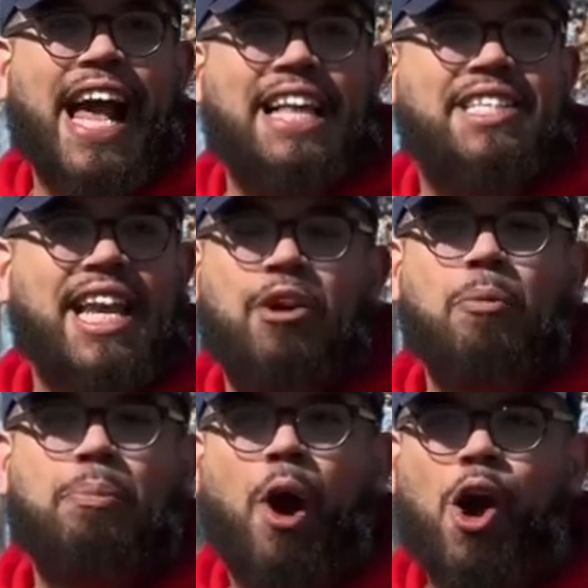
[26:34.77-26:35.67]
in Schlegel
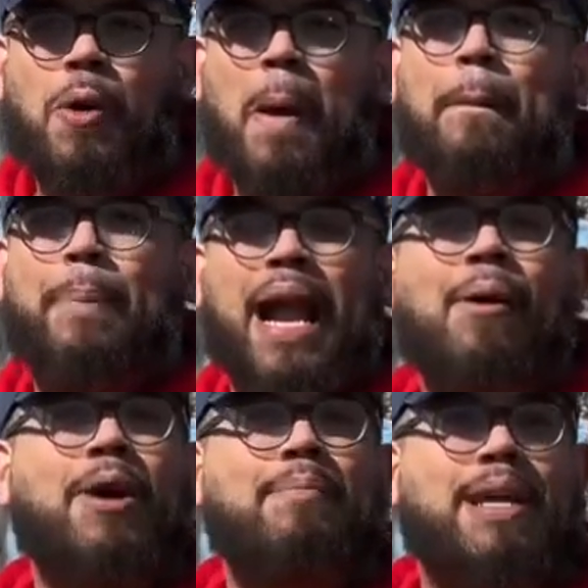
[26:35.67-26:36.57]
Park, but I
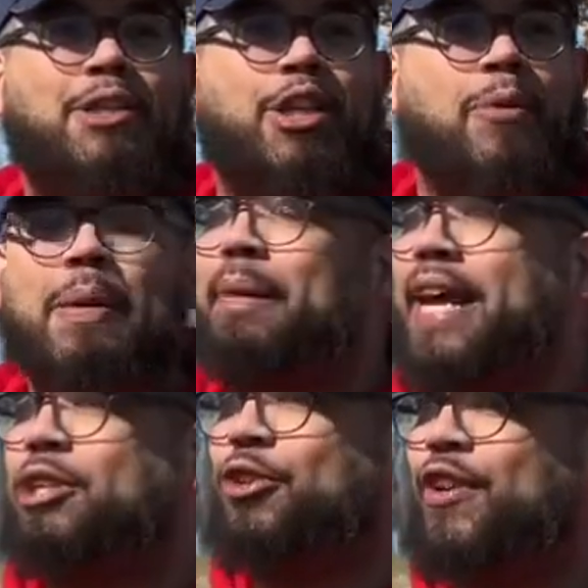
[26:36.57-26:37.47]
want to make sure that we
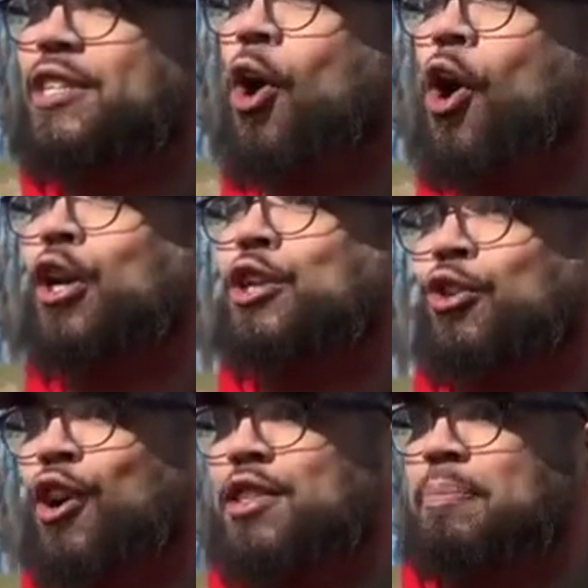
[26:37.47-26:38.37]
plant trees all
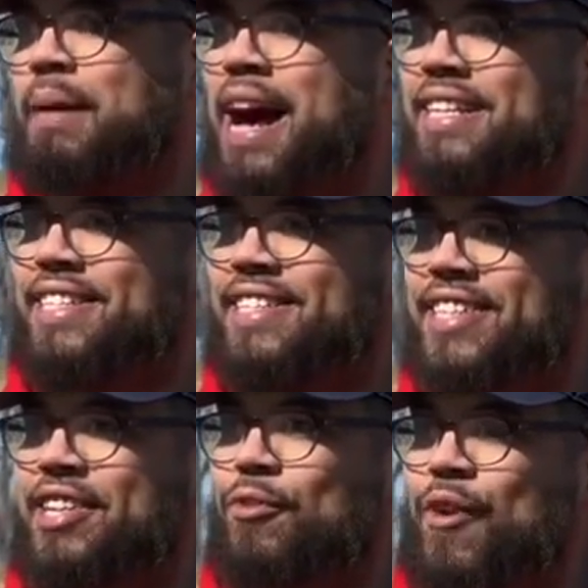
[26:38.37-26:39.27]
across the blocks in the
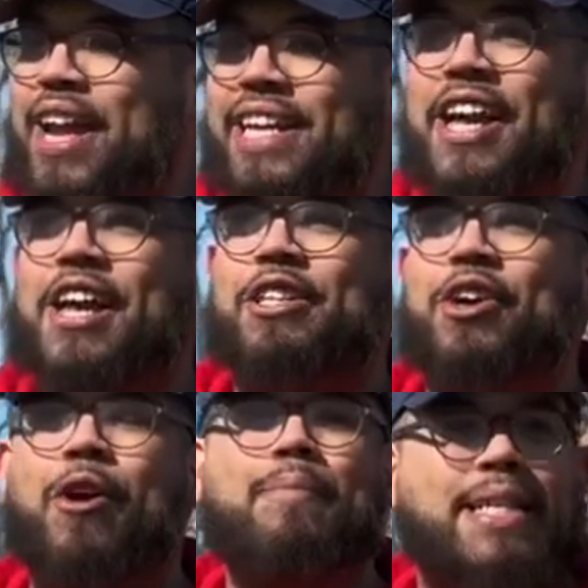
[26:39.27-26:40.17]
city of Reading that
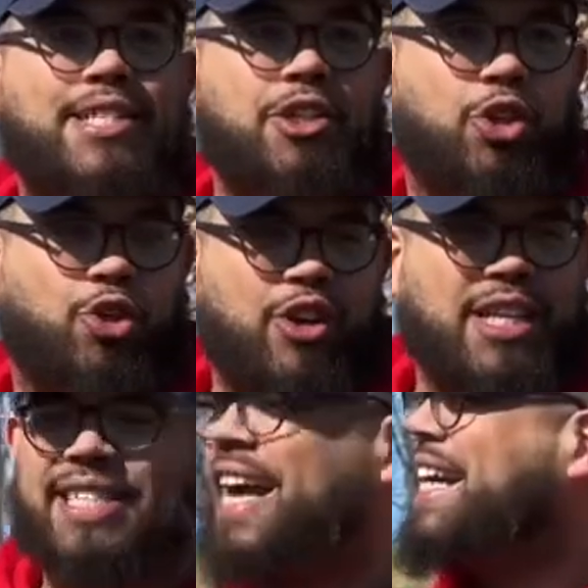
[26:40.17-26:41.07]
are missing
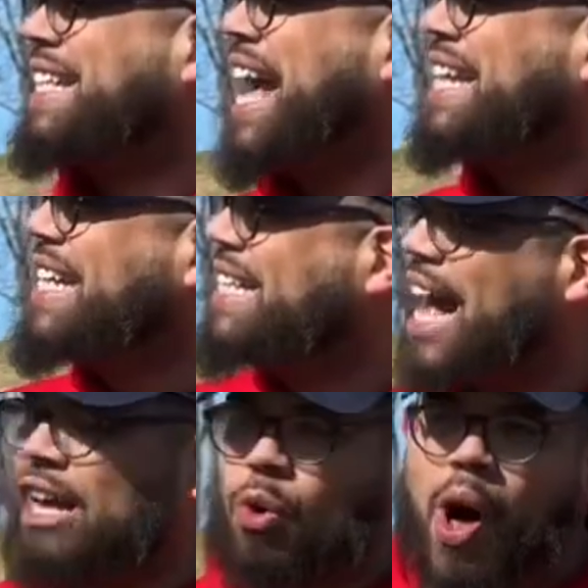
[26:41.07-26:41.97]
trees, that need
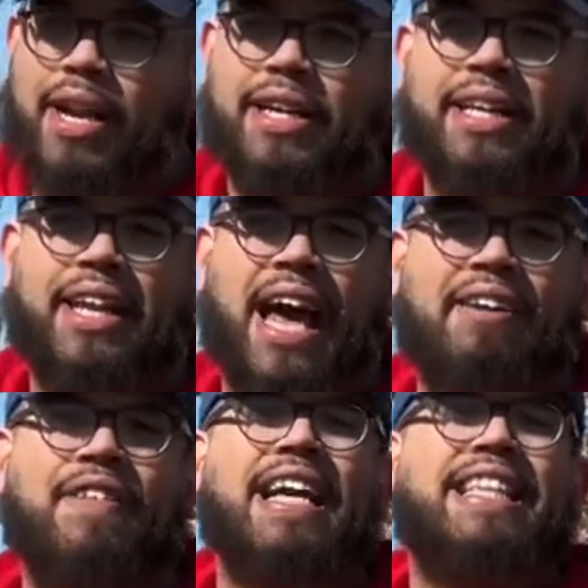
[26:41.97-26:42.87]
that quality of life,
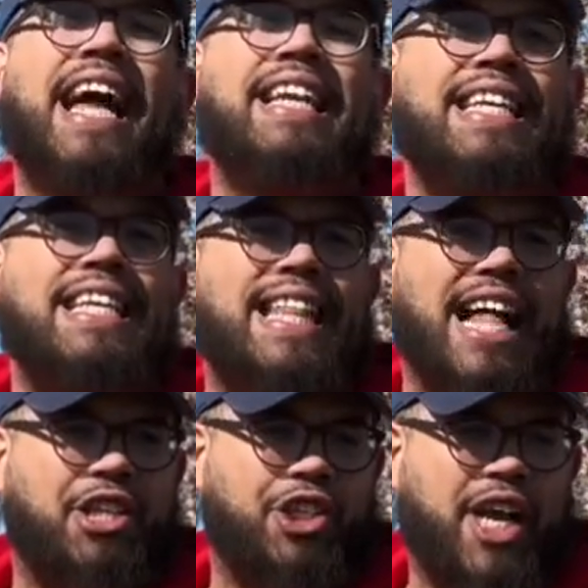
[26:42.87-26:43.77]
that need
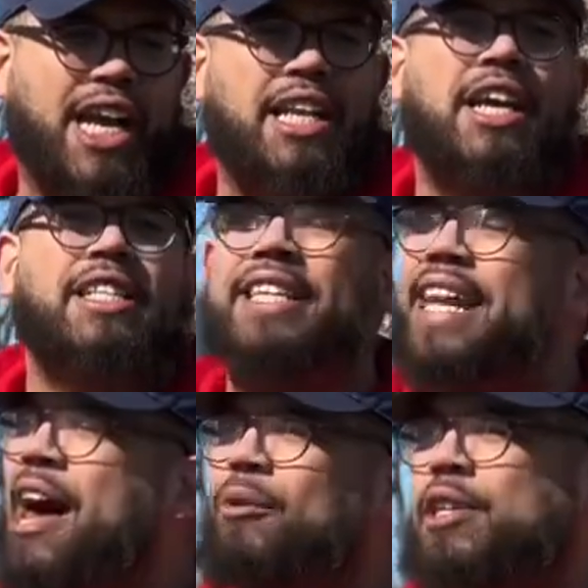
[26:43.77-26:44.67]
that shade to
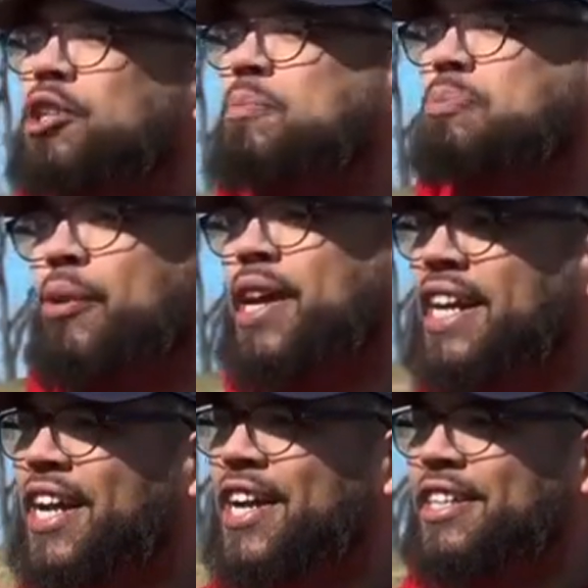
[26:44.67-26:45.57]
not only just
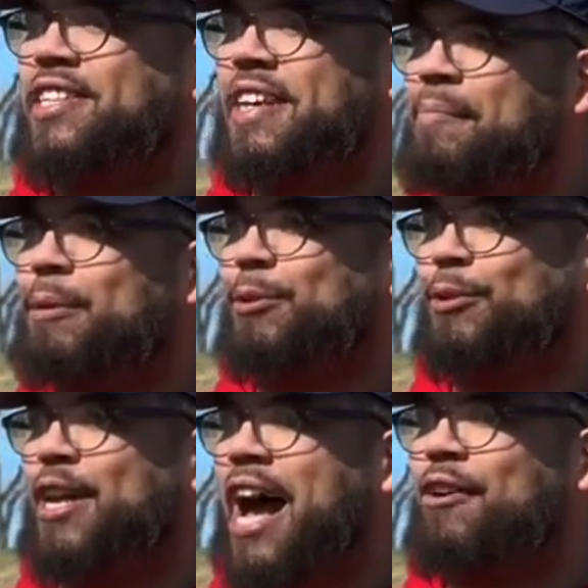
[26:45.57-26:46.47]
bring the temperature
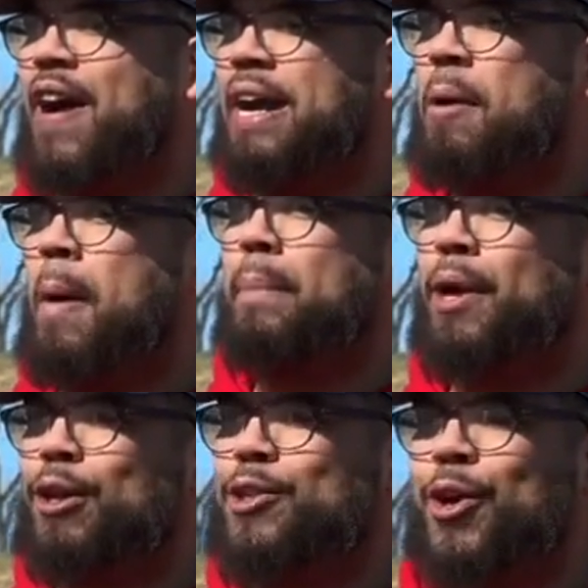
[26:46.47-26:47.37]
down, right, but
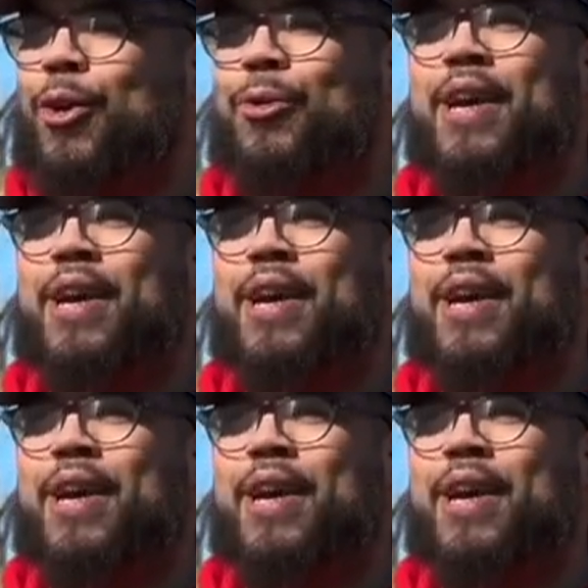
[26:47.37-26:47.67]
also